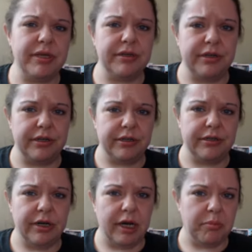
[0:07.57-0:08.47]
a
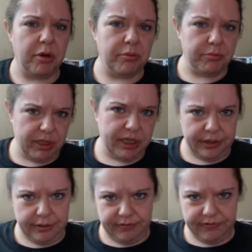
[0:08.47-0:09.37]
little about me
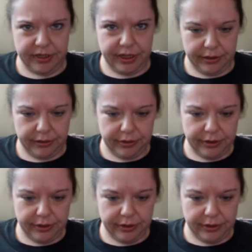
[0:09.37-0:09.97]
video.